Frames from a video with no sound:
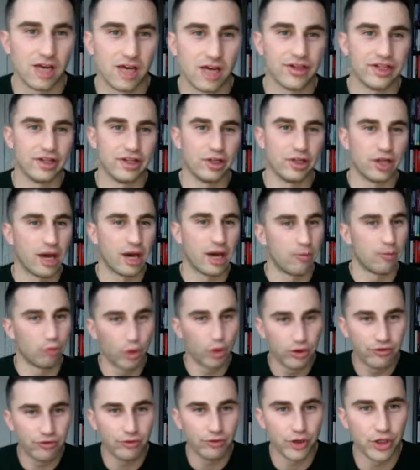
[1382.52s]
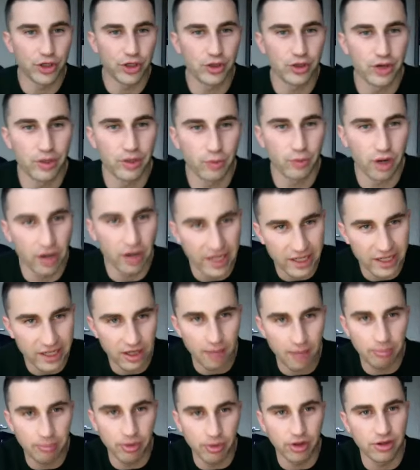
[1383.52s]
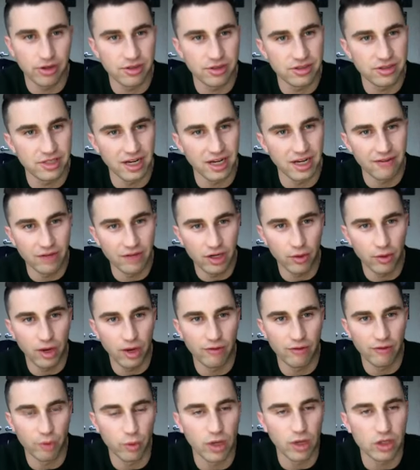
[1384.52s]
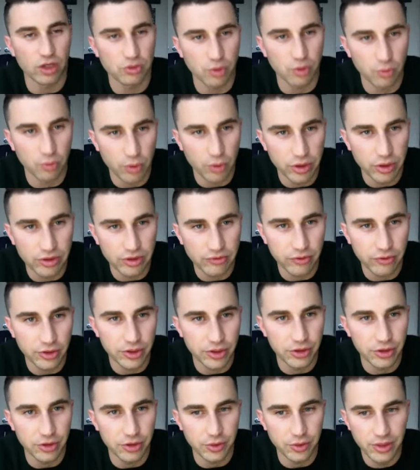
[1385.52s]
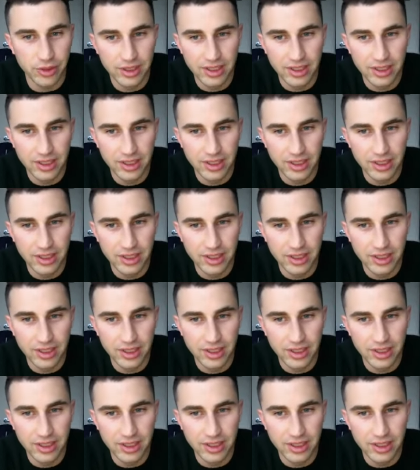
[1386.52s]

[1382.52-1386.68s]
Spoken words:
it. And I'm rooting for you, and we're here at Burst and everywhere else we're rooting for you.